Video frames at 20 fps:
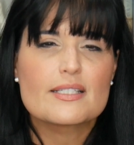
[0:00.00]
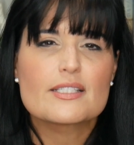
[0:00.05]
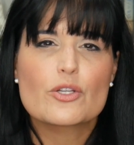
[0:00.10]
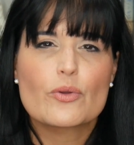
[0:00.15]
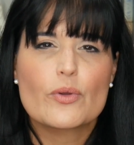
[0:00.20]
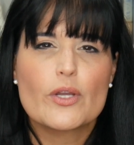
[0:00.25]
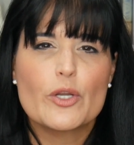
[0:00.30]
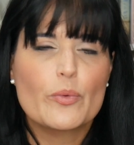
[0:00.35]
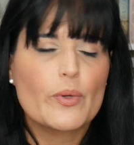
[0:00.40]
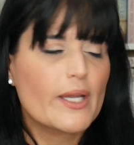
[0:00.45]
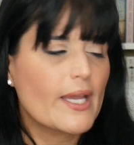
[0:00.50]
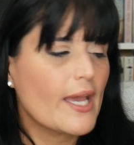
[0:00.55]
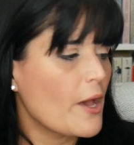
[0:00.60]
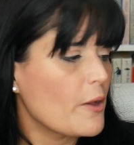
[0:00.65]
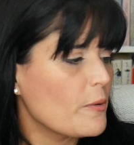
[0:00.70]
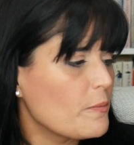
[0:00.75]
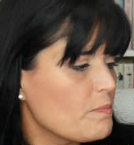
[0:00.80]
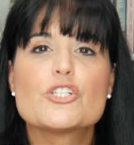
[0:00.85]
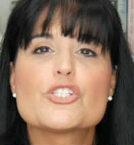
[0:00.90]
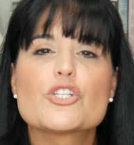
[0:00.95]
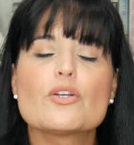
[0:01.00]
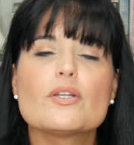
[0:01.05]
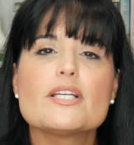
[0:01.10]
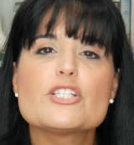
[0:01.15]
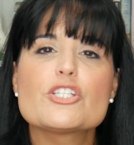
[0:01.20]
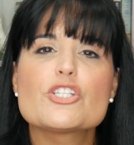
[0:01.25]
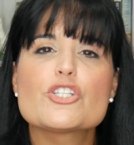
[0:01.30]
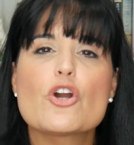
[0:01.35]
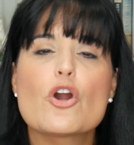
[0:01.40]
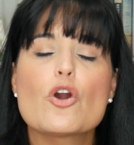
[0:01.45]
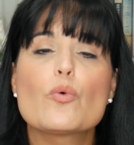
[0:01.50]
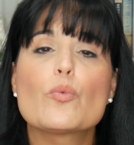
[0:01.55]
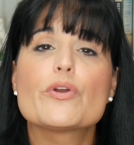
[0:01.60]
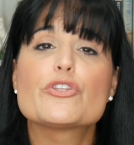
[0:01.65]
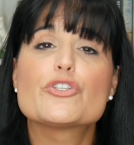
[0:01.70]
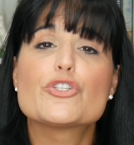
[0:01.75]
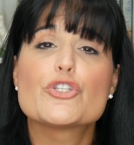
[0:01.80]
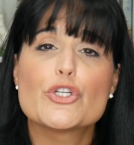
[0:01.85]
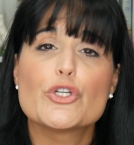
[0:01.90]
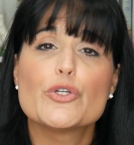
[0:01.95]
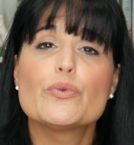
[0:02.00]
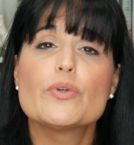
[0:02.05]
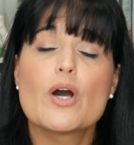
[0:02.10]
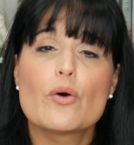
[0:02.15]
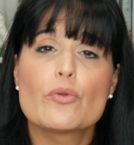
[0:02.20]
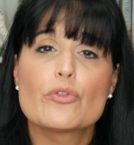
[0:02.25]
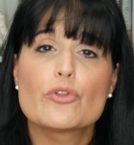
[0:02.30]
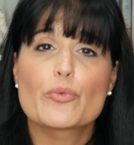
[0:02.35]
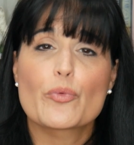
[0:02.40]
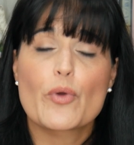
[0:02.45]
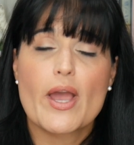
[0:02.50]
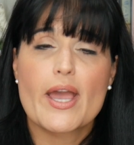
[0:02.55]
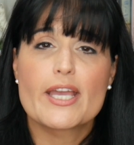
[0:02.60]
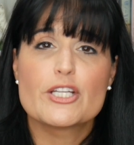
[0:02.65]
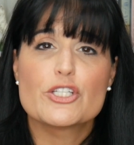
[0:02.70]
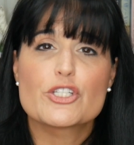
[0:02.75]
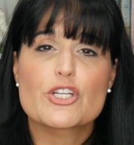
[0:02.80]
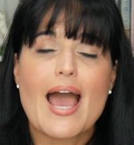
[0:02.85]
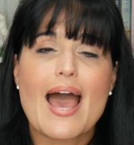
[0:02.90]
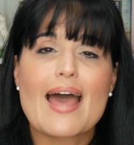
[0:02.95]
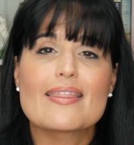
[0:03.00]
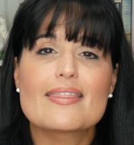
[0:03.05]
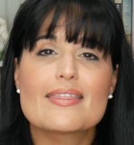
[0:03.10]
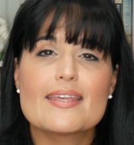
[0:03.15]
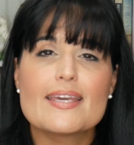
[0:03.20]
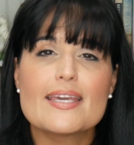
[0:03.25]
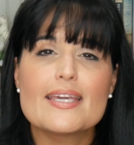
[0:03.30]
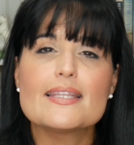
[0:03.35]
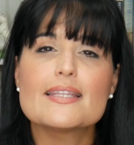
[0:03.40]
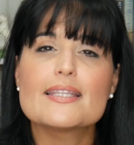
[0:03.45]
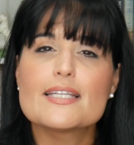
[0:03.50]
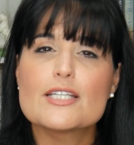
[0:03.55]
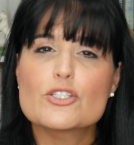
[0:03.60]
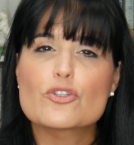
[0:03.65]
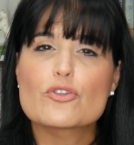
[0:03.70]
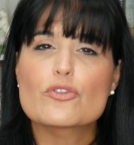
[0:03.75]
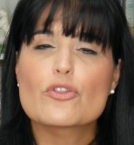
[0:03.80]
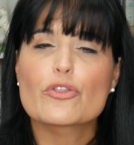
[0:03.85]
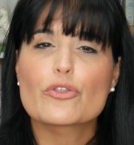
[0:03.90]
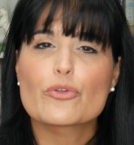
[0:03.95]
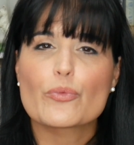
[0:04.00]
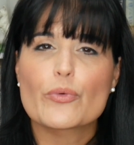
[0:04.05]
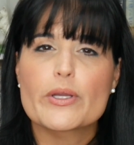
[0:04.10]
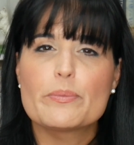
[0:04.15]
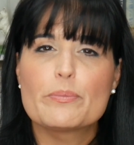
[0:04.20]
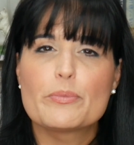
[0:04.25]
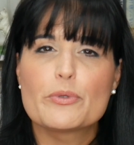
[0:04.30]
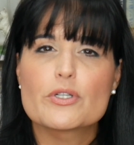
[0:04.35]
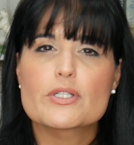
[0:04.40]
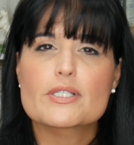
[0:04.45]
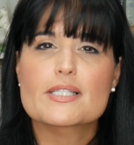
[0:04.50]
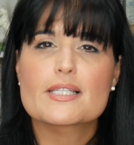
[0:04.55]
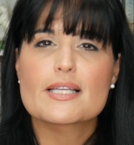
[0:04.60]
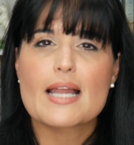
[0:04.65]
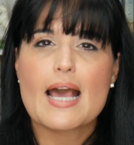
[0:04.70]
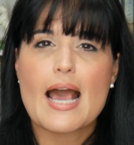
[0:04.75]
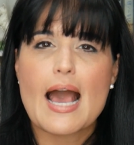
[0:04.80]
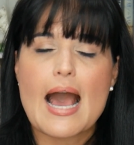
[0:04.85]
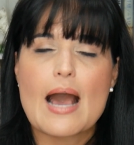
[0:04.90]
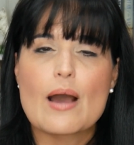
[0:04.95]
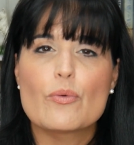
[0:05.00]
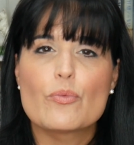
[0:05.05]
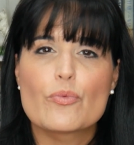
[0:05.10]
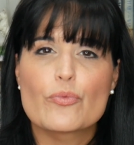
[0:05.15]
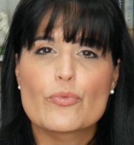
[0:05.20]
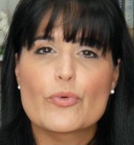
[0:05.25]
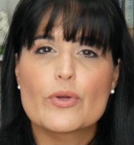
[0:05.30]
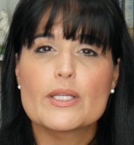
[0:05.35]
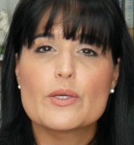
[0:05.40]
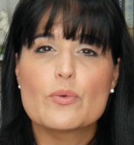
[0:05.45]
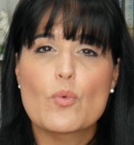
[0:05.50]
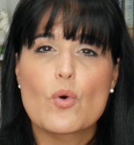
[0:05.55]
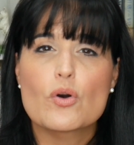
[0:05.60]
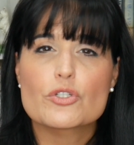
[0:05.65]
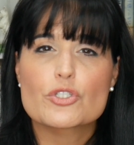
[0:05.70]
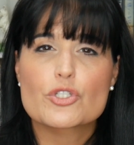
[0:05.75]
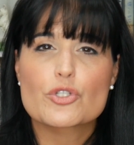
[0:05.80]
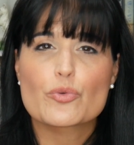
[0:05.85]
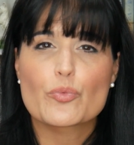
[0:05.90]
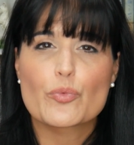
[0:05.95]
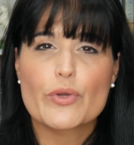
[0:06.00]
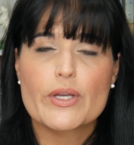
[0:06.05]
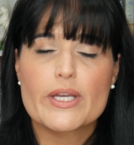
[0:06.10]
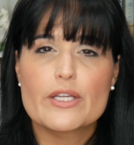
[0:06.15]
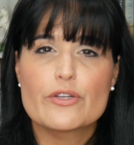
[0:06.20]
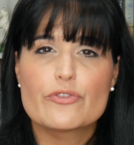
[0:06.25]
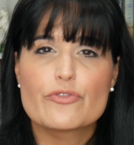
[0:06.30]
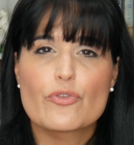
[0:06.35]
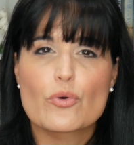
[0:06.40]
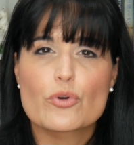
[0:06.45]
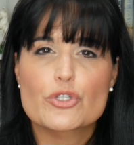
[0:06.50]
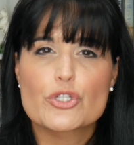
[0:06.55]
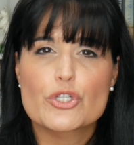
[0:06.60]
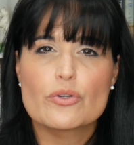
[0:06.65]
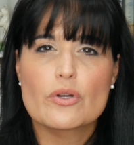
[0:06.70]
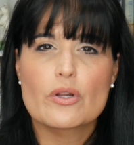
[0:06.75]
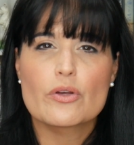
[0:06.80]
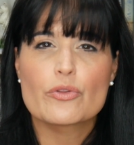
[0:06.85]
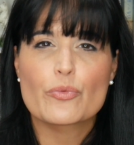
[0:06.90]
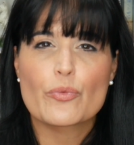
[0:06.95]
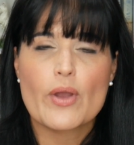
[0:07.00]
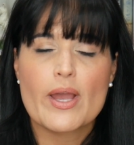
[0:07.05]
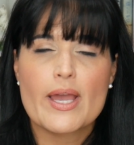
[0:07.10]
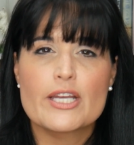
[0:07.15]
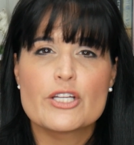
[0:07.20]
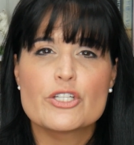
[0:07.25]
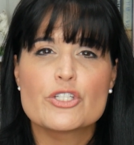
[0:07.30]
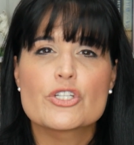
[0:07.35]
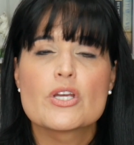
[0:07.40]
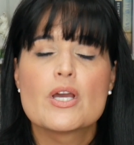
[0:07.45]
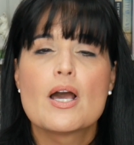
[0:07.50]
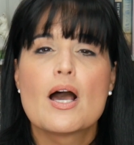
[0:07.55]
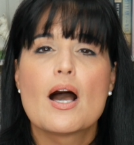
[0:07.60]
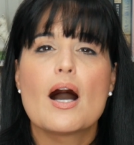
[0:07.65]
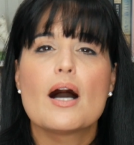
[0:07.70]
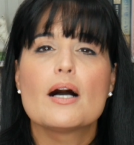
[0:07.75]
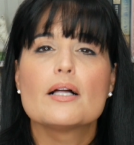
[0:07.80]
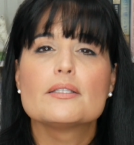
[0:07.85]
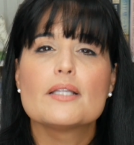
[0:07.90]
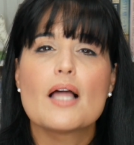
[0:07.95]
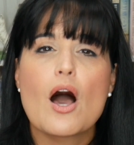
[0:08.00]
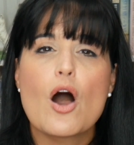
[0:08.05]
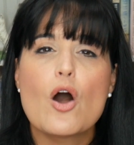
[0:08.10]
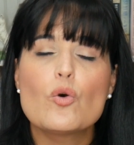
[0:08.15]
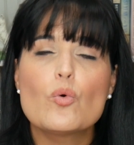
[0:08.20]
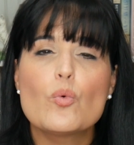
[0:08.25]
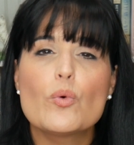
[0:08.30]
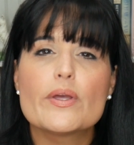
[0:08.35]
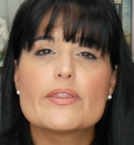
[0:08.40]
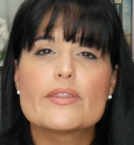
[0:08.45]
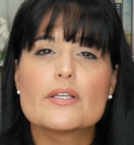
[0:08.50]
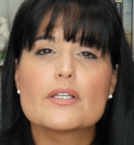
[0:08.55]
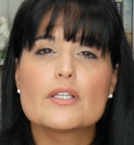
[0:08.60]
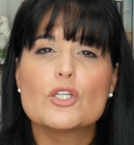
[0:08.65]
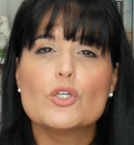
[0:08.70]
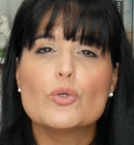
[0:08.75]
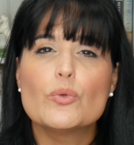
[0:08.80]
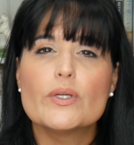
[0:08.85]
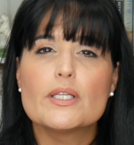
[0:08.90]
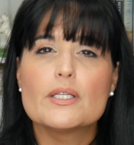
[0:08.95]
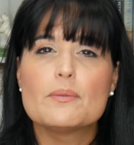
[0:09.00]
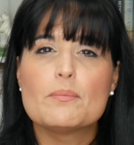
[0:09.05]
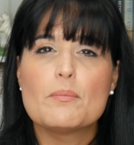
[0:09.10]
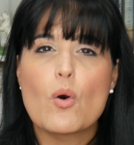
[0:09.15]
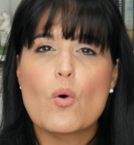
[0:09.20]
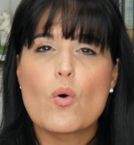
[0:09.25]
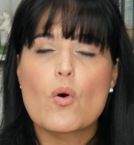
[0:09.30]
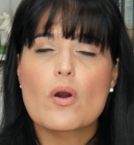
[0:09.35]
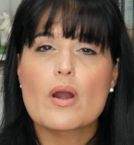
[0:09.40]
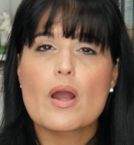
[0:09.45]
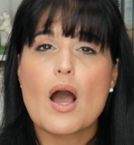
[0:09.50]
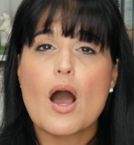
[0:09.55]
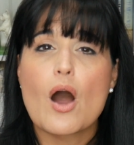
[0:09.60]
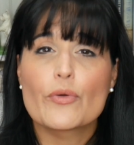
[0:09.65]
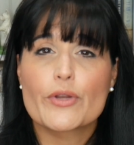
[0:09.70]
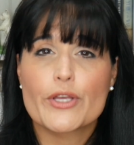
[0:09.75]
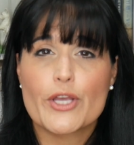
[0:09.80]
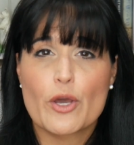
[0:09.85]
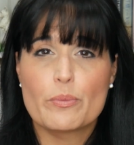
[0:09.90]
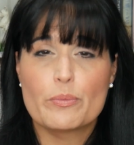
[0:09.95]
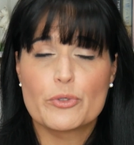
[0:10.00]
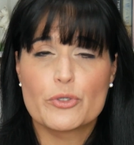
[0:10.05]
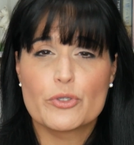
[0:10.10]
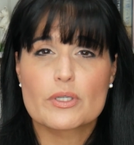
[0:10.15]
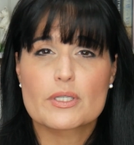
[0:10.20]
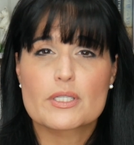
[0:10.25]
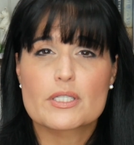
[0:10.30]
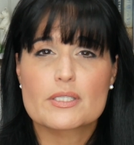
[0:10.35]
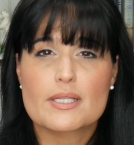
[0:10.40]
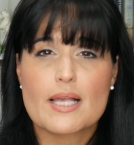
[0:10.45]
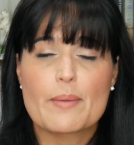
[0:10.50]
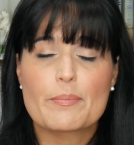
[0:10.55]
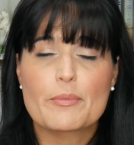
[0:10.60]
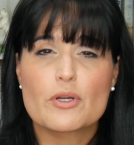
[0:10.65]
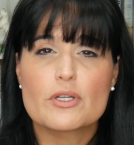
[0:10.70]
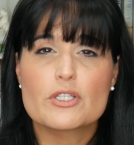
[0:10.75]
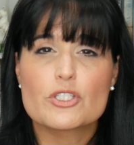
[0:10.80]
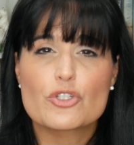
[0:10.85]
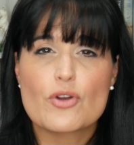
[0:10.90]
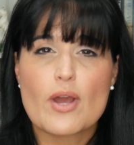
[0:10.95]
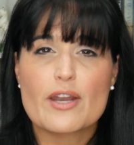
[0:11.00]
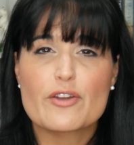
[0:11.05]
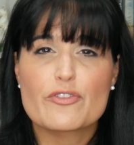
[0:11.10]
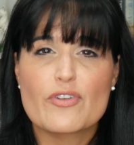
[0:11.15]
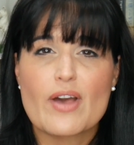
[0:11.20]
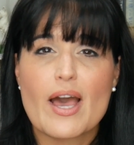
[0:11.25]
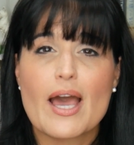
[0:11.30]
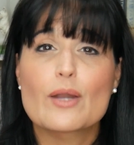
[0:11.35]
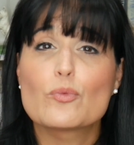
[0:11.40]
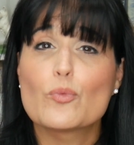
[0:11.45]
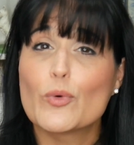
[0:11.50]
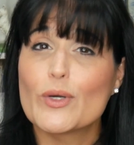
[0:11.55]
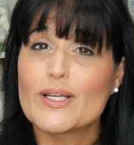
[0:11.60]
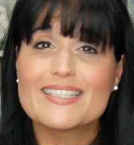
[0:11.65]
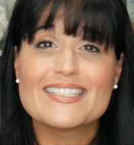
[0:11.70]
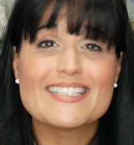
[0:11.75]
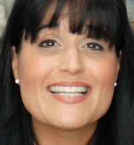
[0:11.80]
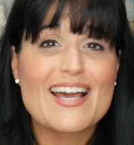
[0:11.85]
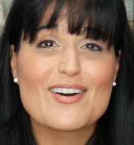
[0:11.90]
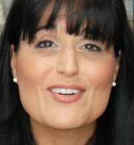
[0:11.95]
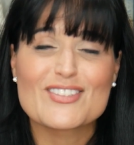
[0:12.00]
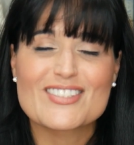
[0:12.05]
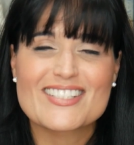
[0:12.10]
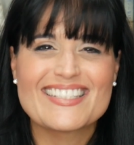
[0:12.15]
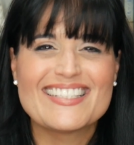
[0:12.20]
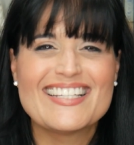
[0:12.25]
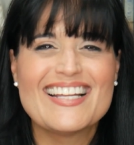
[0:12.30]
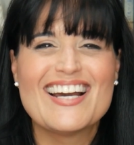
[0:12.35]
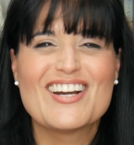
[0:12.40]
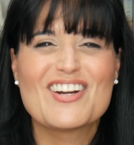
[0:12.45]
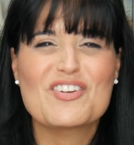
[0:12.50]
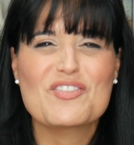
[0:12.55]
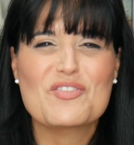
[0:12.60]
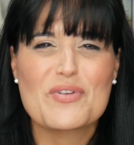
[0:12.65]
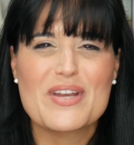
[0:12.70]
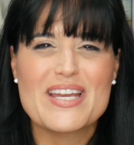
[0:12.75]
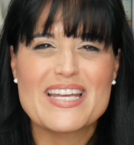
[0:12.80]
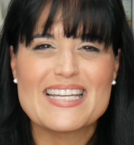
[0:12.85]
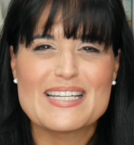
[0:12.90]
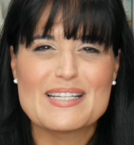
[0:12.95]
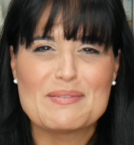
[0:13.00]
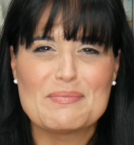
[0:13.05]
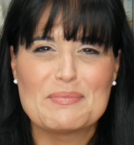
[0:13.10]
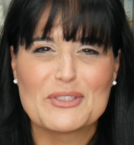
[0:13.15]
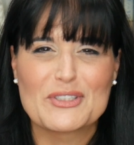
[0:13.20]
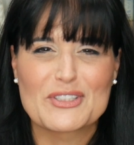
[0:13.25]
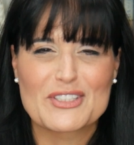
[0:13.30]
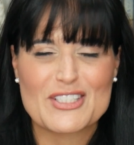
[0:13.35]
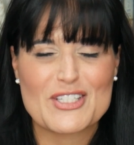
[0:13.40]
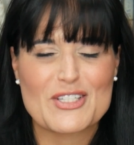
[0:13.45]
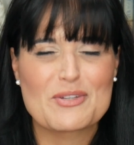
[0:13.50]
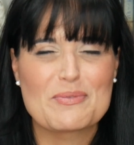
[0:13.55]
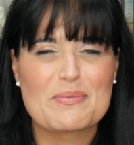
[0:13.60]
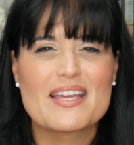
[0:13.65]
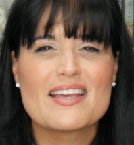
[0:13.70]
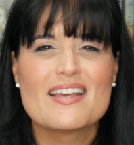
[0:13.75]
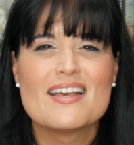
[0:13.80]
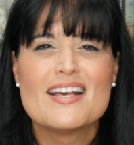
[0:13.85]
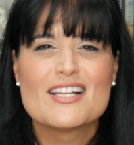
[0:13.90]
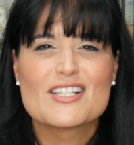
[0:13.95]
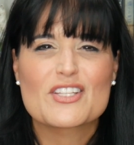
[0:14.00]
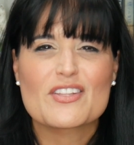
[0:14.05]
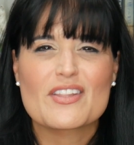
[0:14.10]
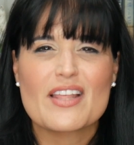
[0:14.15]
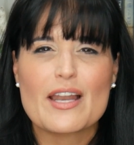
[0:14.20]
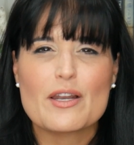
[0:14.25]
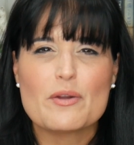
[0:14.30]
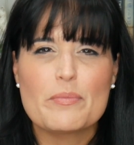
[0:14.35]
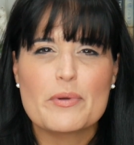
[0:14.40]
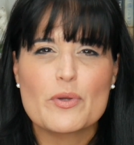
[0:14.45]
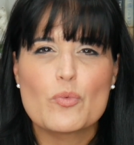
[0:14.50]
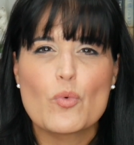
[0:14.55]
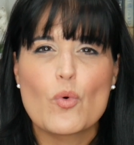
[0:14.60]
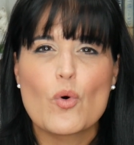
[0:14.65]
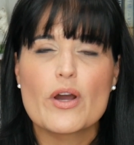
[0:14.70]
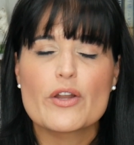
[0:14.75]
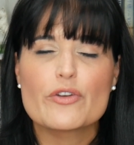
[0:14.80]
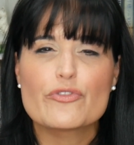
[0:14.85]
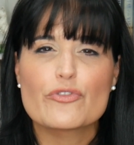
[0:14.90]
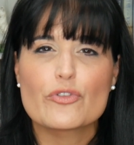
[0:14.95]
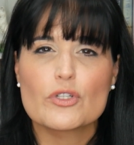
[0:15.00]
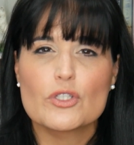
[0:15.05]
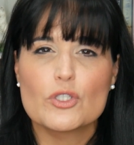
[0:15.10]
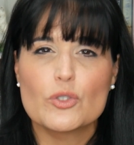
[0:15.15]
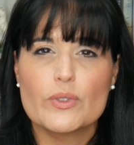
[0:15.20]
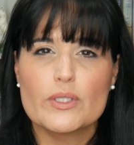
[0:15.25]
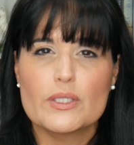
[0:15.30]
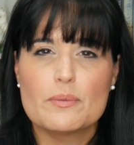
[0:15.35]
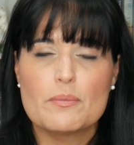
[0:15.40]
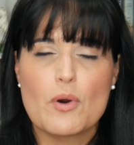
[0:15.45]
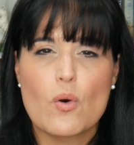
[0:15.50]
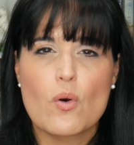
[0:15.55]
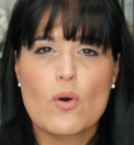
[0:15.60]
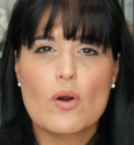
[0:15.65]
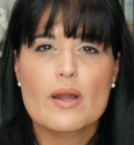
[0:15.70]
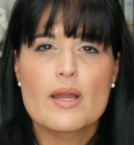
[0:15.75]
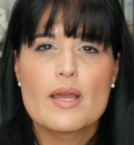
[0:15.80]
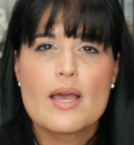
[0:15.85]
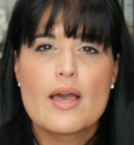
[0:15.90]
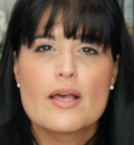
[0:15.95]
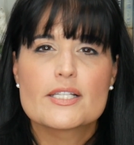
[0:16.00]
So here we go. So let's start with June on the Range. I think these are the 3 books that I really want to read for June on the Range, along with the Louis L'Amour audiobook, because I'm going to try to find Willie Nelson reading a book to me. So that'll be one for Louis L'Amour.